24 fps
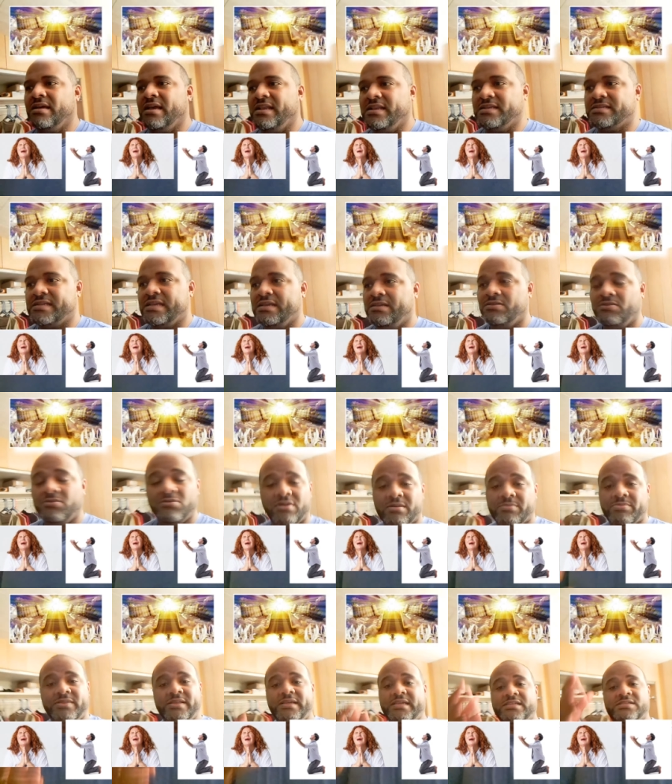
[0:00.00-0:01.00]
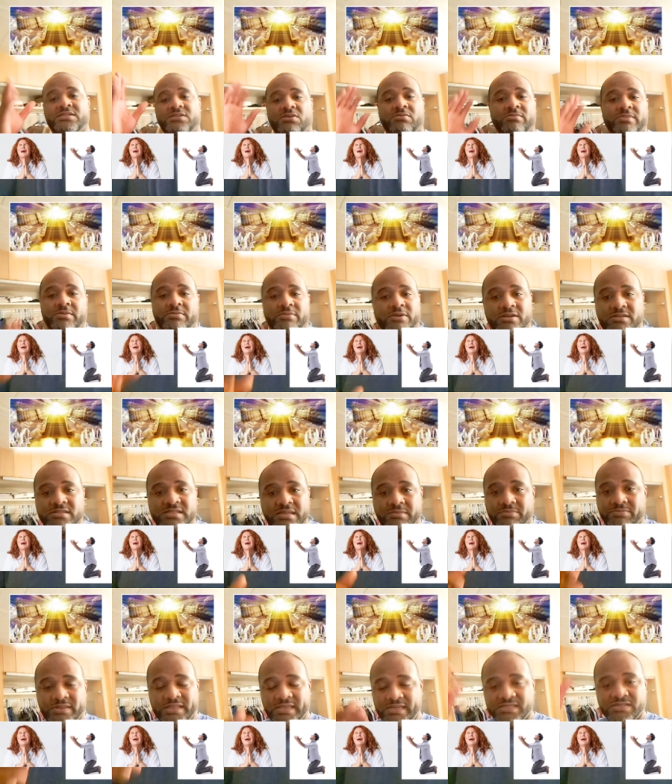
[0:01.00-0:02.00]
and you're saying, Lord, please show me mercy,
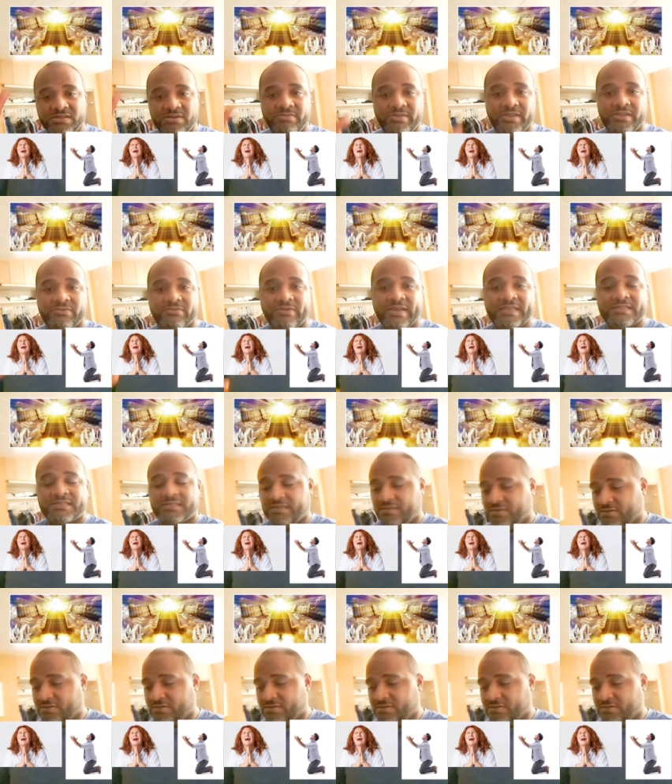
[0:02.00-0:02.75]
please show me grace?